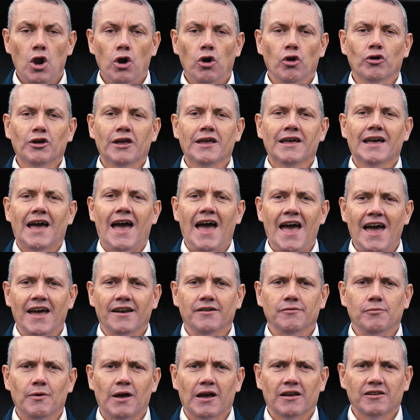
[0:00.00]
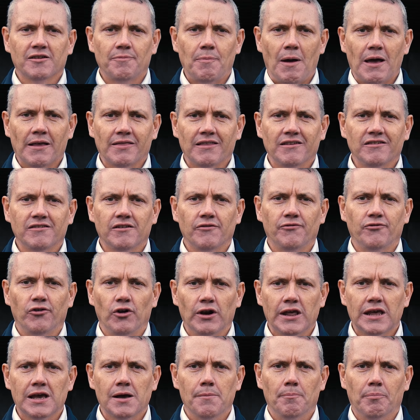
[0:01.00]
Looking ahead, we expect this to
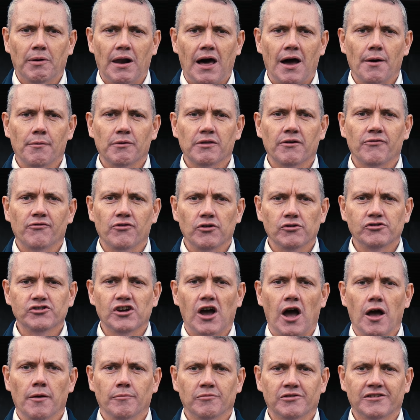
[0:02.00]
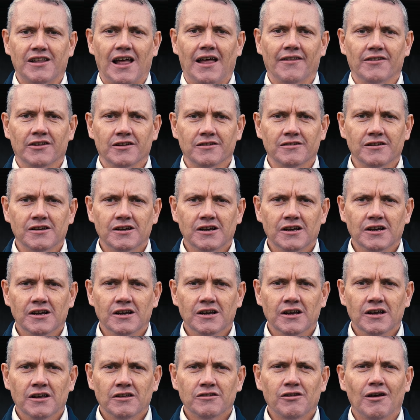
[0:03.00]
fully comply with the Future Home Standard.
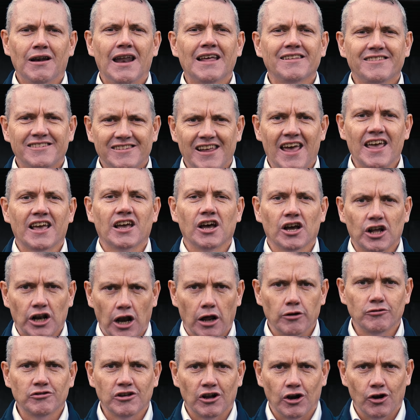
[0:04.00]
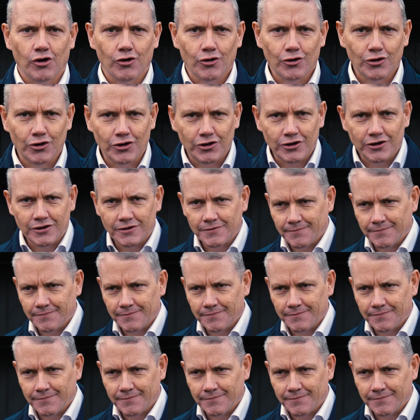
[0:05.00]
So let's take a closer look.